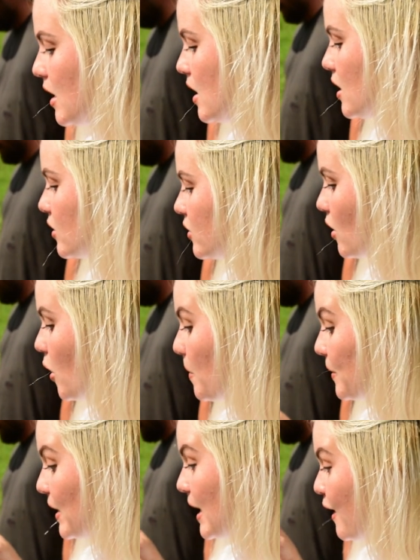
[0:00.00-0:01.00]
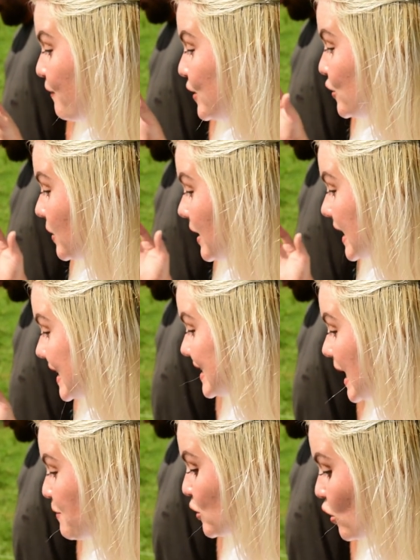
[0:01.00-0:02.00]
So, but they have been doing
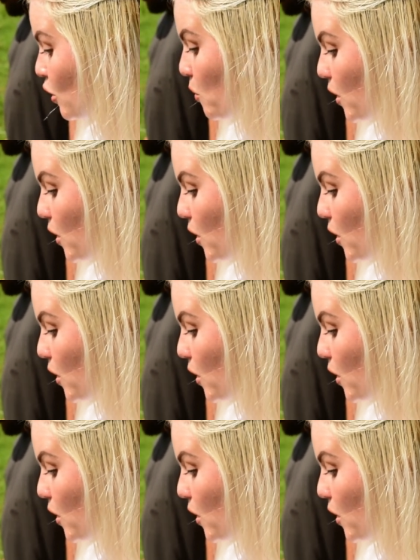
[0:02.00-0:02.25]
exceptional.